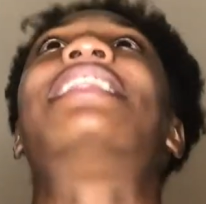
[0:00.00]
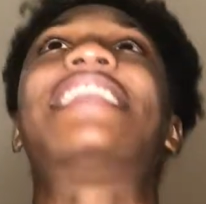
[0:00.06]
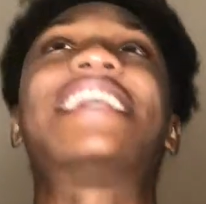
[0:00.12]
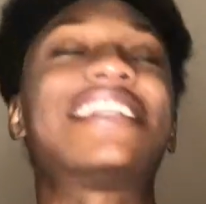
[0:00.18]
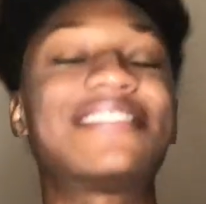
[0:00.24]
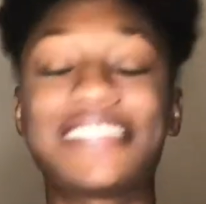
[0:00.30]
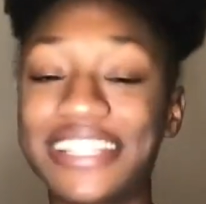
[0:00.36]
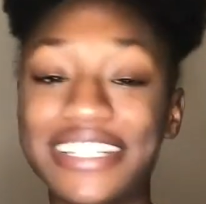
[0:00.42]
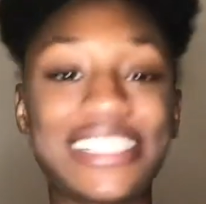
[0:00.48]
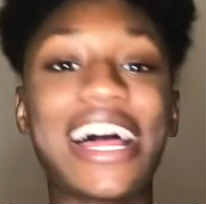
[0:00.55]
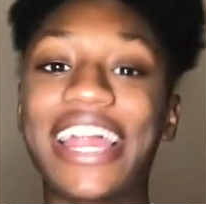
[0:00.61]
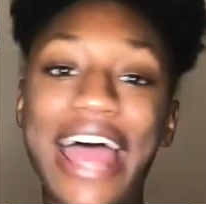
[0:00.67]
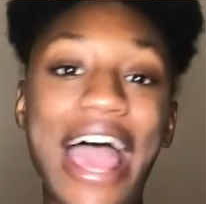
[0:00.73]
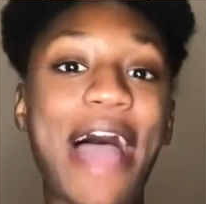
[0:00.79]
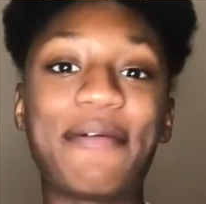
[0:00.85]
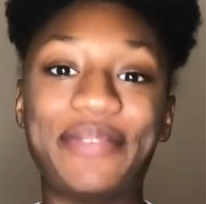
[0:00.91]
that does
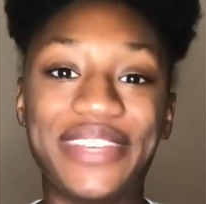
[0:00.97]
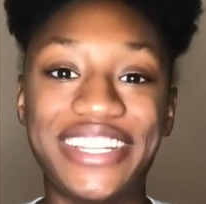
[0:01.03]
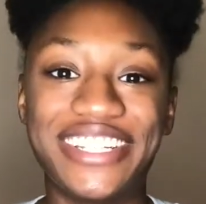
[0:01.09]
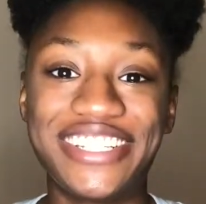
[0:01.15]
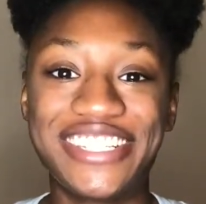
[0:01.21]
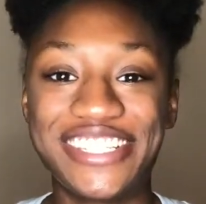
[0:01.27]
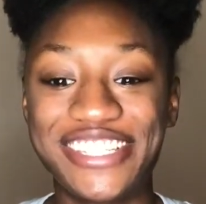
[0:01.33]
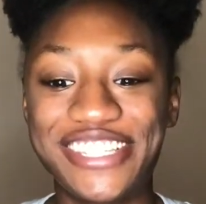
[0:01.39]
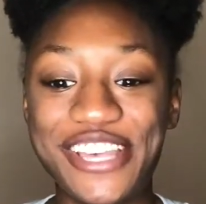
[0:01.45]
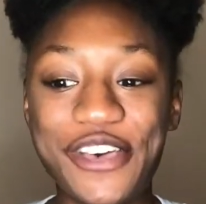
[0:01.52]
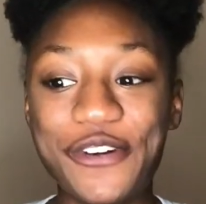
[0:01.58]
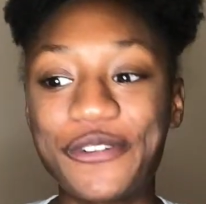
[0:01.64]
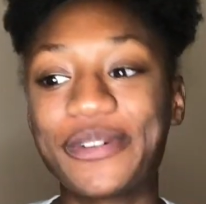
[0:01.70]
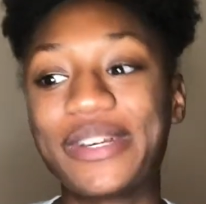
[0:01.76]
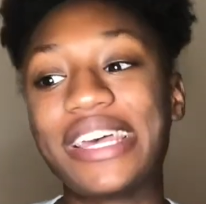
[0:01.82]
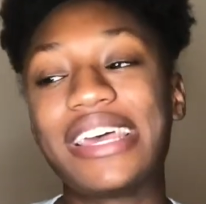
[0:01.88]
not happen.
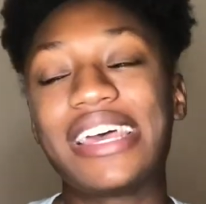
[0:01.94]
So